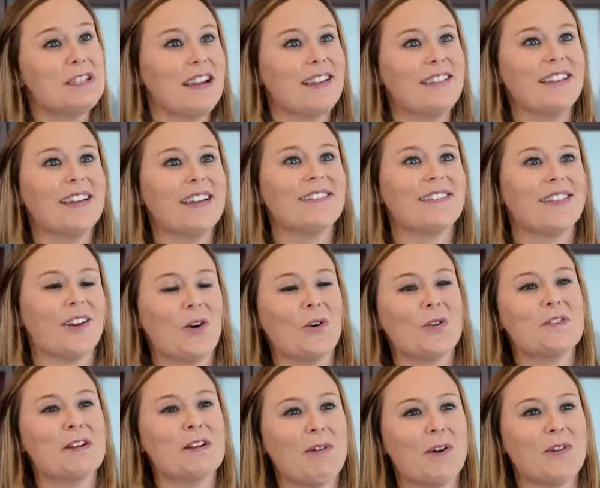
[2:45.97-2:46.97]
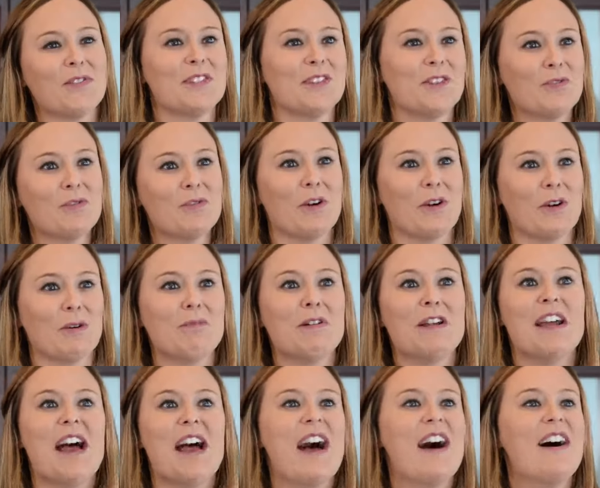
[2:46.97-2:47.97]
I think, the whole time I was in the room.
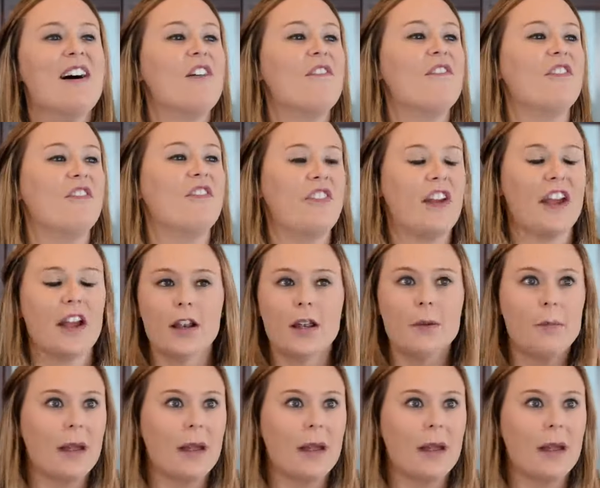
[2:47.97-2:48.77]
Very